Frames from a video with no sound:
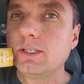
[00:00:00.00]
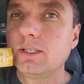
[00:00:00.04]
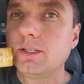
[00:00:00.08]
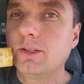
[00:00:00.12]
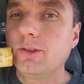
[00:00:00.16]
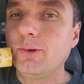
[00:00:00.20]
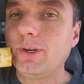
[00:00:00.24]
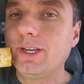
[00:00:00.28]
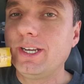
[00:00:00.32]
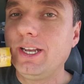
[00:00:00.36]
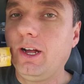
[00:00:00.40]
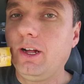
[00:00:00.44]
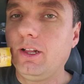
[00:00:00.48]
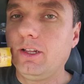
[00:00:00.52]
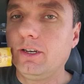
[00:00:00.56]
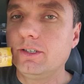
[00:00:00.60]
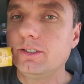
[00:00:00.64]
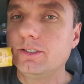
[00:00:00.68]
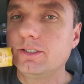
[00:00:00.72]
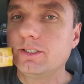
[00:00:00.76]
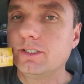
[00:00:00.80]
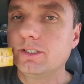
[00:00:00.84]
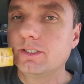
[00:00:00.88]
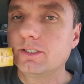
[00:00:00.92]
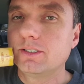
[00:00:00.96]

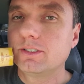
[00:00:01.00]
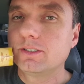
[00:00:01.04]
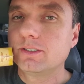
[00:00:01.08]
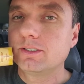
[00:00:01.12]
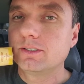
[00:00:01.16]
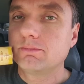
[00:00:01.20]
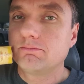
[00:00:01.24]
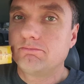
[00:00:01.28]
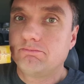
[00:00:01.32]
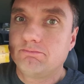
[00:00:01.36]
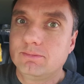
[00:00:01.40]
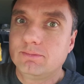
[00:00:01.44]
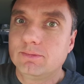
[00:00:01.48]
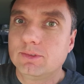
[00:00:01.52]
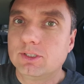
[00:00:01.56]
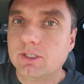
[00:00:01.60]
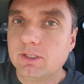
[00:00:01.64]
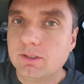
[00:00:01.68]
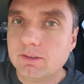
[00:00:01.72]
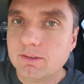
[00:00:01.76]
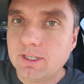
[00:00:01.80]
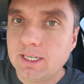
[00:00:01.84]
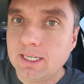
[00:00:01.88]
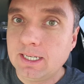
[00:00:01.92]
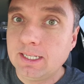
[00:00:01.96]
$3.
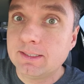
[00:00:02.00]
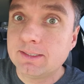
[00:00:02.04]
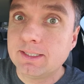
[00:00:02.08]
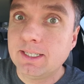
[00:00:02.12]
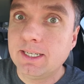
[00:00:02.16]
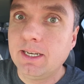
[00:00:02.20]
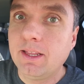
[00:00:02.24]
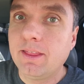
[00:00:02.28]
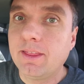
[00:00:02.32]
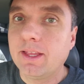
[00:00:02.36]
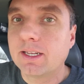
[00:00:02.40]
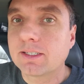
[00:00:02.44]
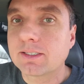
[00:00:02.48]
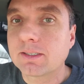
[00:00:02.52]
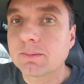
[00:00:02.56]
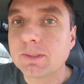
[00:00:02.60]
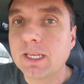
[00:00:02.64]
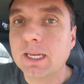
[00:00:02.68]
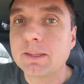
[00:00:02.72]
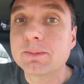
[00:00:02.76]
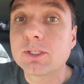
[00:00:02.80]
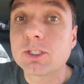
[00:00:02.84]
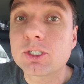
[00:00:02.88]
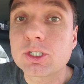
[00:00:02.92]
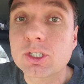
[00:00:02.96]
So I didn't say anything.
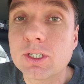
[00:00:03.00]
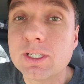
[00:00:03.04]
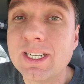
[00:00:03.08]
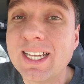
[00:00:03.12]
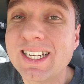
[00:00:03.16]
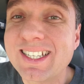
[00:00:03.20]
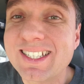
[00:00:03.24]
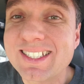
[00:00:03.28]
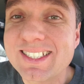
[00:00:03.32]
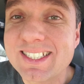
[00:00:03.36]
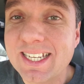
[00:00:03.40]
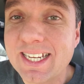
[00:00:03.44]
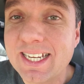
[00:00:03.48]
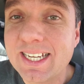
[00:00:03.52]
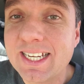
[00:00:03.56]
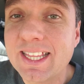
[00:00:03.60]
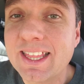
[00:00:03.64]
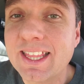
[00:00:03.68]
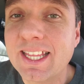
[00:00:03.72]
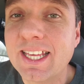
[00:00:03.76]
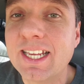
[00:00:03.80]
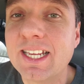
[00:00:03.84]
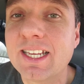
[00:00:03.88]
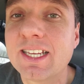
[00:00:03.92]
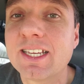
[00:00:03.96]
Sometimes it's good not to say
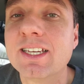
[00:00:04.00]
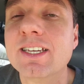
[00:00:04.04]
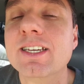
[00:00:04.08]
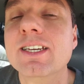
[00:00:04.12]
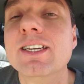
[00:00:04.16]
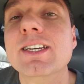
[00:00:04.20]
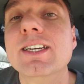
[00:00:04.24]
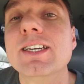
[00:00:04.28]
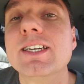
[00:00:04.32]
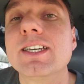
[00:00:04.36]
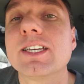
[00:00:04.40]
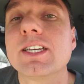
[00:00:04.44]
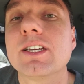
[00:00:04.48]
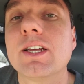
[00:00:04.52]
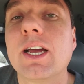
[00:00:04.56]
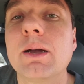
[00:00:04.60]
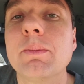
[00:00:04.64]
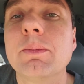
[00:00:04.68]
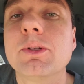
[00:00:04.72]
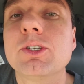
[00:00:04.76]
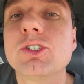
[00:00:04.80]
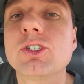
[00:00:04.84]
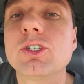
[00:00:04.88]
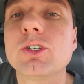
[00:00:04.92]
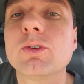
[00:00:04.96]
anything. how
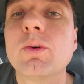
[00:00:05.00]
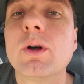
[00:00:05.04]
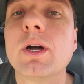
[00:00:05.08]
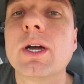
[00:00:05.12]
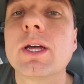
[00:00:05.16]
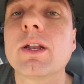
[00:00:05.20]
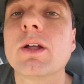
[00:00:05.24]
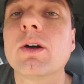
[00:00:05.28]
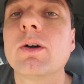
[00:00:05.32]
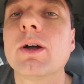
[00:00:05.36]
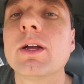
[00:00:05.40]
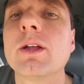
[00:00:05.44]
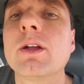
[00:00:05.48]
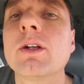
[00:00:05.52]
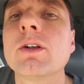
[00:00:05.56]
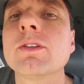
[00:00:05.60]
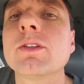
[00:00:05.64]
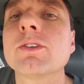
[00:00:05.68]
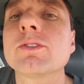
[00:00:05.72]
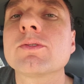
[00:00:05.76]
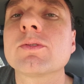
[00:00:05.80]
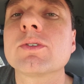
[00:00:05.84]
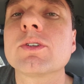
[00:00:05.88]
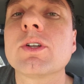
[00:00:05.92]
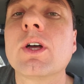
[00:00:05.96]
much do you want? Oh, I heard
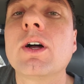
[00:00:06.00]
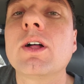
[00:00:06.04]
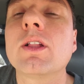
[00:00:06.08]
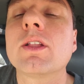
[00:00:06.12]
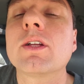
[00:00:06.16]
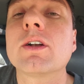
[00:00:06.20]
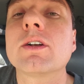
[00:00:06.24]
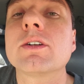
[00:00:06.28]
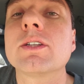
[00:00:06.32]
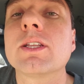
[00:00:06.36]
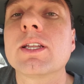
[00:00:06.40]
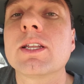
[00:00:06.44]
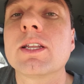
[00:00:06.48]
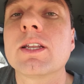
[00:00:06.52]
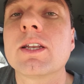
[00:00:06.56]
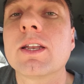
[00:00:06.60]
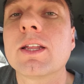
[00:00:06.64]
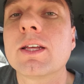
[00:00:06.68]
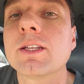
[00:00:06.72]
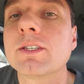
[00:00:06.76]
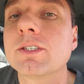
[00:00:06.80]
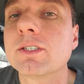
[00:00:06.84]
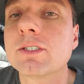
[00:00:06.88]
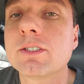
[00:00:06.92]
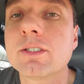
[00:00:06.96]
those were a dollar. Da, da,
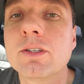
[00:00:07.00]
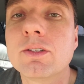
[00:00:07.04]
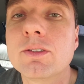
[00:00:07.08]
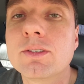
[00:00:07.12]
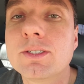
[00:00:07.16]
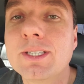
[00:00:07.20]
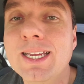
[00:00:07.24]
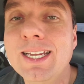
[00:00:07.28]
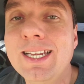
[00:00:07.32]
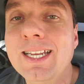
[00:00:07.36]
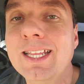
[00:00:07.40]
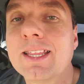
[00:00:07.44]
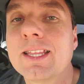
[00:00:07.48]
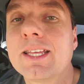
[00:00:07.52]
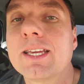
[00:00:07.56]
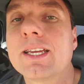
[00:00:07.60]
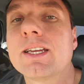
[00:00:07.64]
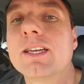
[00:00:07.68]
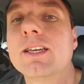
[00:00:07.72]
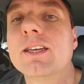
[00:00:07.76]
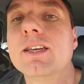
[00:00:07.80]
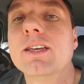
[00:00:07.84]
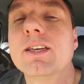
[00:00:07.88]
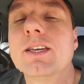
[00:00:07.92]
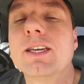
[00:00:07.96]
da, Just don't say anything.
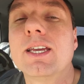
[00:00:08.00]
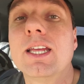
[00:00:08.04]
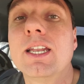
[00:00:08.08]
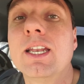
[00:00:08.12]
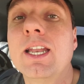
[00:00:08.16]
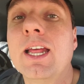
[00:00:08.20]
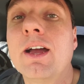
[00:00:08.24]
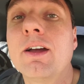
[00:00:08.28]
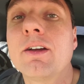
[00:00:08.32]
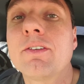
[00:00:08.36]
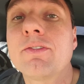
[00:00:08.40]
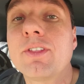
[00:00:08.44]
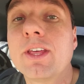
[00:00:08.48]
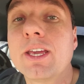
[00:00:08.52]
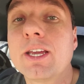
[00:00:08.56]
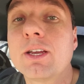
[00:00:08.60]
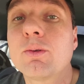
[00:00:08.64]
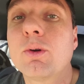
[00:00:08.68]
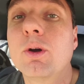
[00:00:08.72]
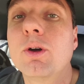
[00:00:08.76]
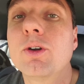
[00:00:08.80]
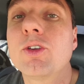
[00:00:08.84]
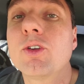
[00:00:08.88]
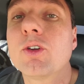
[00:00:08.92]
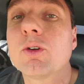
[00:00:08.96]
And now if they
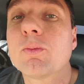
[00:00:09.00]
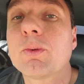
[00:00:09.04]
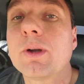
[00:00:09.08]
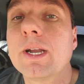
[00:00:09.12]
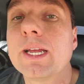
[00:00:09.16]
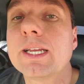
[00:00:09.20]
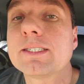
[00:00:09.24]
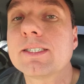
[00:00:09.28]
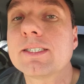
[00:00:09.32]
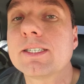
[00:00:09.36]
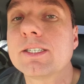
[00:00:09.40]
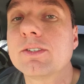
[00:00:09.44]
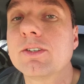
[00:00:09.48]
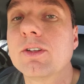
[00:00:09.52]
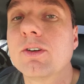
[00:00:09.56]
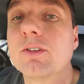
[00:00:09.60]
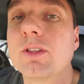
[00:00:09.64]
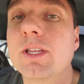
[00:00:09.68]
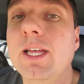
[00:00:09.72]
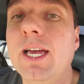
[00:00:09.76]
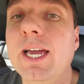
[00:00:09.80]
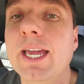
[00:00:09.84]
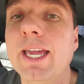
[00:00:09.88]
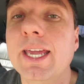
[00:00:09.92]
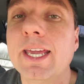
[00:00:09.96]
quote you a price that you don't
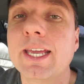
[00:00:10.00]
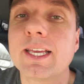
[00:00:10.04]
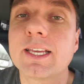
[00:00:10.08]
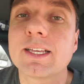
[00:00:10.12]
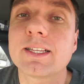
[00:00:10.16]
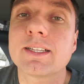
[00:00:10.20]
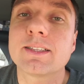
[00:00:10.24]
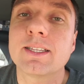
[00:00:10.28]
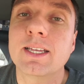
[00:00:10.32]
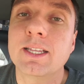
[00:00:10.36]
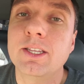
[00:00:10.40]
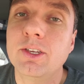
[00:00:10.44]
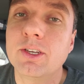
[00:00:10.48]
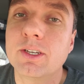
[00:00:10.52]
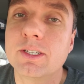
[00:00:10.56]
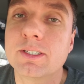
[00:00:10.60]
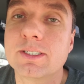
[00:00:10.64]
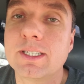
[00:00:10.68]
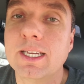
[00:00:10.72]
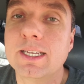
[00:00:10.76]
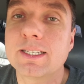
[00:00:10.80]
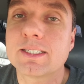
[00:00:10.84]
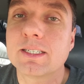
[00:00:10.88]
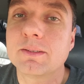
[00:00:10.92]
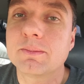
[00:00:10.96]
like, then you can
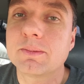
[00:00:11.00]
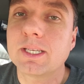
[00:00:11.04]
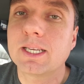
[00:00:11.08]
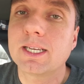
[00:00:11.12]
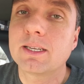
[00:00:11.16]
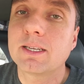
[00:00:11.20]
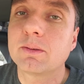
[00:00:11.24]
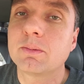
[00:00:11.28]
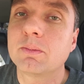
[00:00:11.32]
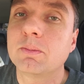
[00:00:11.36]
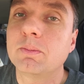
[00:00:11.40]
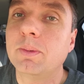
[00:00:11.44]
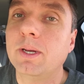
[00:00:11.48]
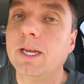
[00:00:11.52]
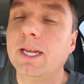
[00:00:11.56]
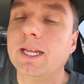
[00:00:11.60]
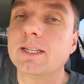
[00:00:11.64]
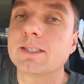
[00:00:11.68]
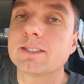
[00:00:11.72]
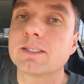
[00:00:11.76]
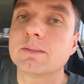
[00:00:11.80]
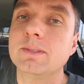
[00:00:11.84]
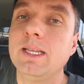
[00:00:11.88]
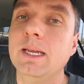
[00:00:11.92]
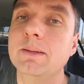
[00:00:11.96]
say something.
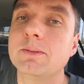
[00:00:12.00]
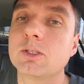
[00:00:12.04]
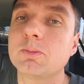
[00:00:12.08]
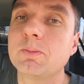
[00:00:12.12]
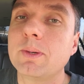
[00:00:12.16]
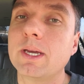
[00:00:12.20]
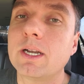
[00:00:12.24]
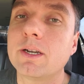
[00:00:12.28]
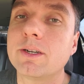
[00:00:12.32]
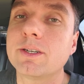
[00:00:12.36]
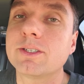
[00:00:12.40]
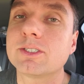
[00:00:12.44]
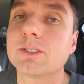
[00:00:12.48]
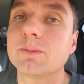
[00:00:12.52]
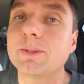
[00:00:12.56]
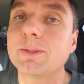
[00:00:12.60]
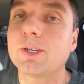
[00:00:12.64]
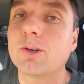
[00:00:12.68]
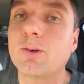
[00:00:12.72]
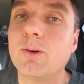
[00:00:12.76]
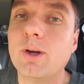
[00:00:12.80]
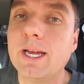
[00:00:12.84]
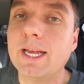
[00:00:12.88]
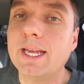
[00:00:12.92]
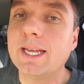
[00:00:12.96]
But sometimes it's better just to be
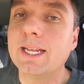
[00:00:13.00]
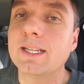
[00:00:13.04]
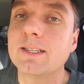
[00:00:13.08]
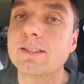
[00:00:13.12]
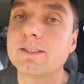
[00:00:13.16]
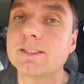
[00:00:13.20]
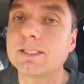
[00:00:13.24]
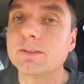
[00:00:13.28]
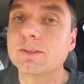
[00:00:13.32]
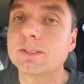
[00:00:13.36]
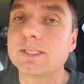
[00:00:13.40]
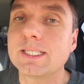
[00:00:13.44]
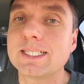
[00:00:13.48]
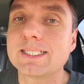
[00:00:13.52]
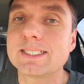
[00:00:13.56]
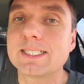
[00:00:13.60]
quiet and see what they